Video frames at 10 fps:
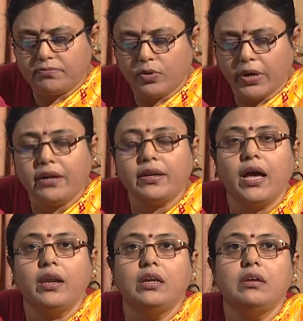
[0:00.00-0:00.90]

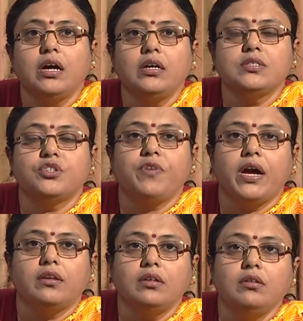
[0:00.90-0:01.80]
entire India is
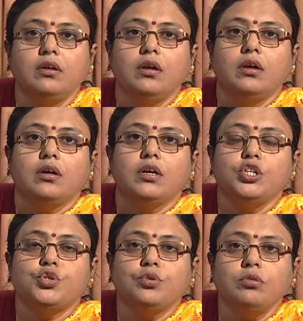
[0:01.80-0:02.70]
divided
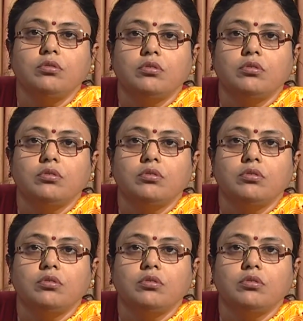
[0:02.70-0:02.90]
into